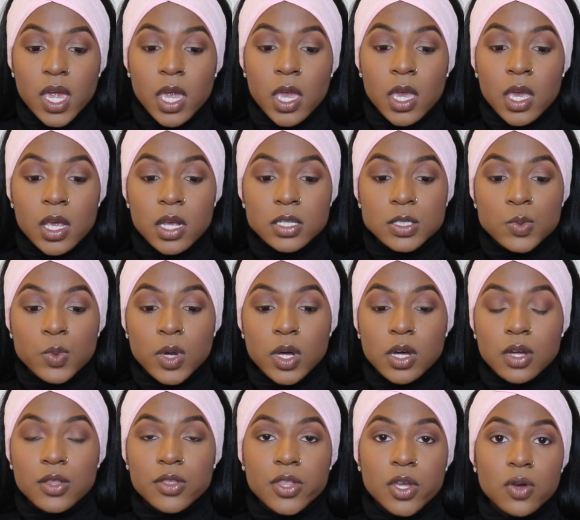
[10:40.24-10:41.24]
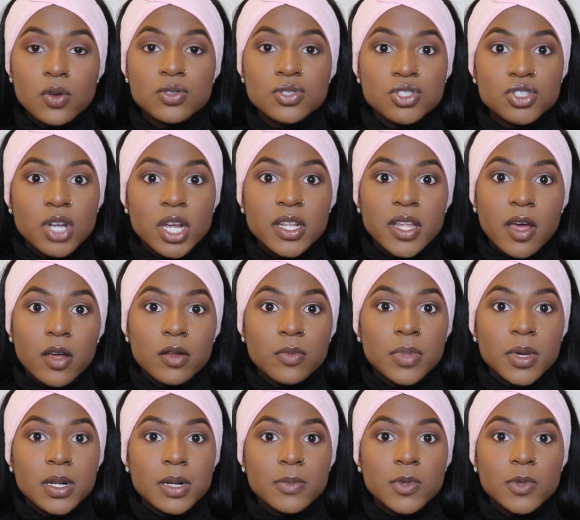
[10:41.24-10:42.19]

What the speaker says: And while those dry down a bit,